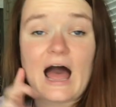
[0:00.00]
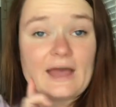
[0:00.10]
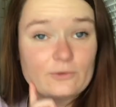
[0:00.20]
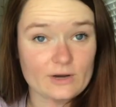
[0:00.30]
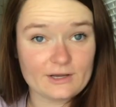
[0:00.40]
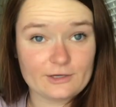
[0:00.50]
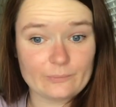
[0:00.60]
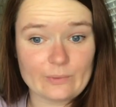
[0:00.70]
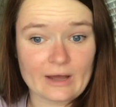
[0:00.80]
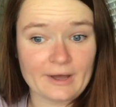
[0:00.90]

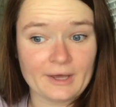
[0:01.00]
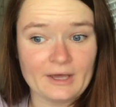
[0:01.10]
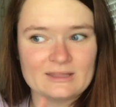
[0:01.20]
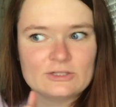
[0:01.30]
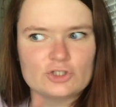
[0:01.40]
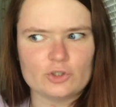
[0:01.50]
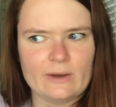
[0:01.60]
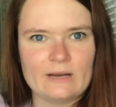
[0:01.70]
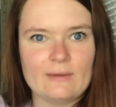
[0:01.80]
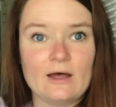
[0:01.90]
Iric by, I think it's
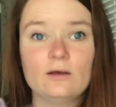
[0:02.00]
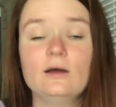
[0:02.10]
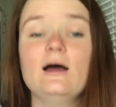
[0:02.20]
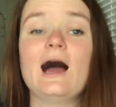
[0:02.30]
Joanna Bell.